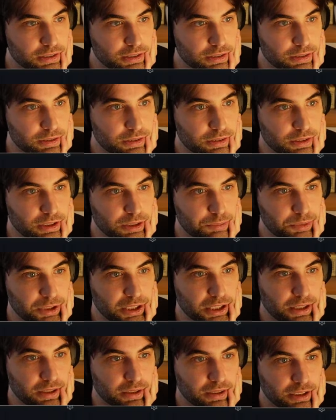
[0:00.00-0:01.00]

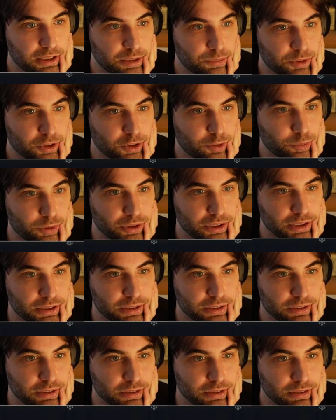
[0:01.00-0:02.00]
PR. Let me open it
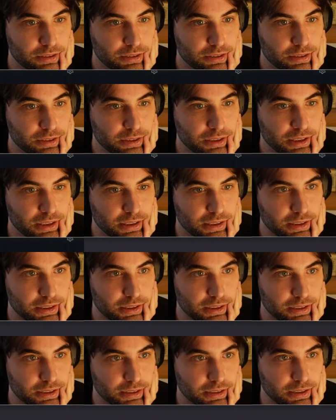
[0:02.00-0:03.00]
in
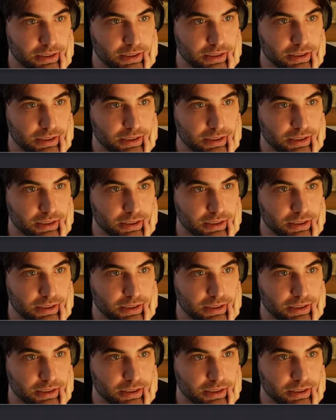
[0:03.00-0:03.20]
the